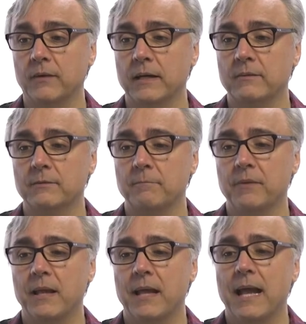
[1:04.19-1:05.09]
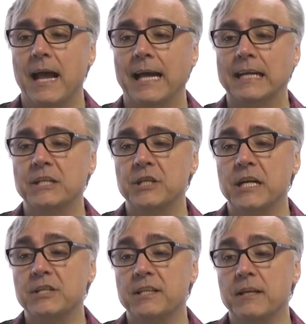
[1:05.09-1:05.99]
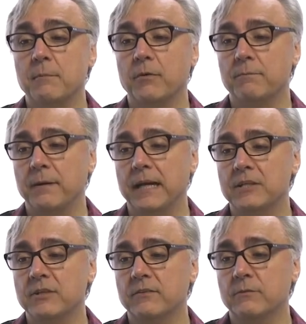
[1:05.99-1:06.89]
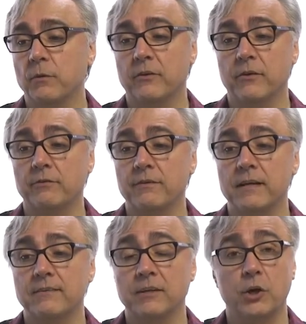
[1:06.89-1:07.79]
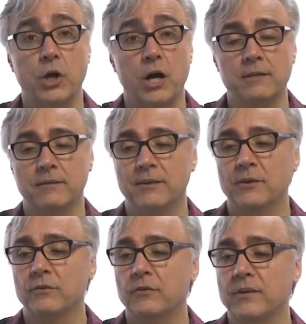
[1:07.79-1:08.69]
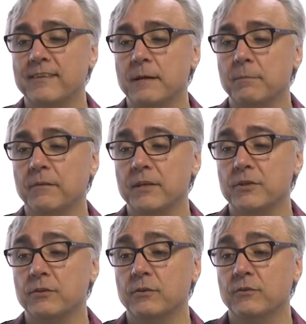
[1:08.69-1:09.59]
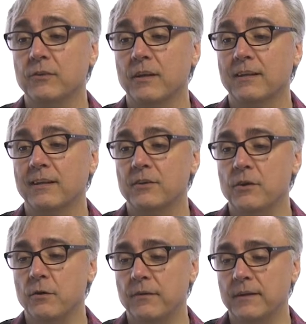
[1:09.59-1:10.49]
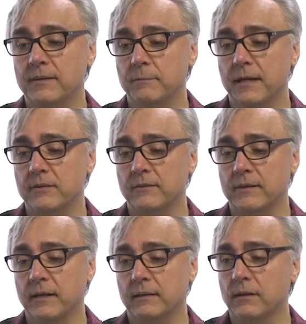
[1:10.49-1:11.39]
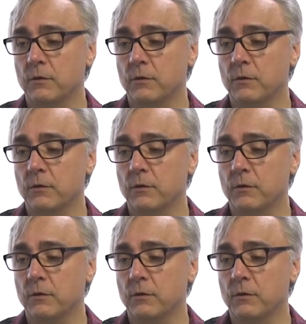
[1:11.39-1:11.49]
device. I can change the number of pages, whether they're facing or not. So for example, if I choose no facing pages and I click